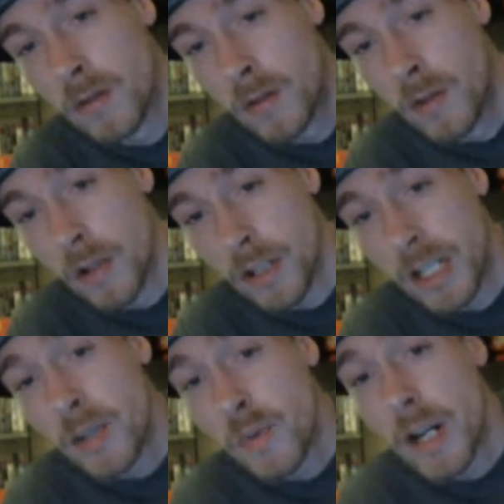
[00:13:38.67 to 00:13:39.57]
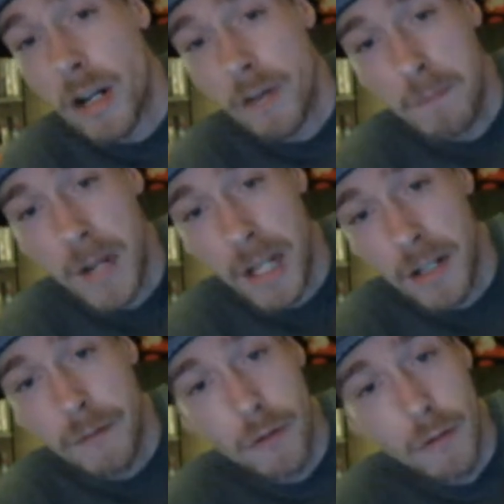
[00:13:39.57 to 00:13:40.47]
got this one out of
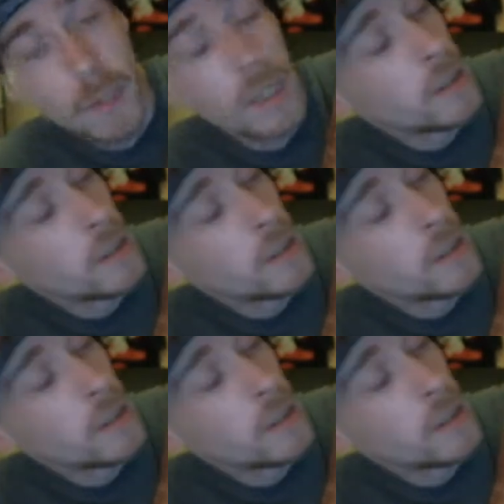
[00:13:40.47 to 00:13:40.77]
plastic for me,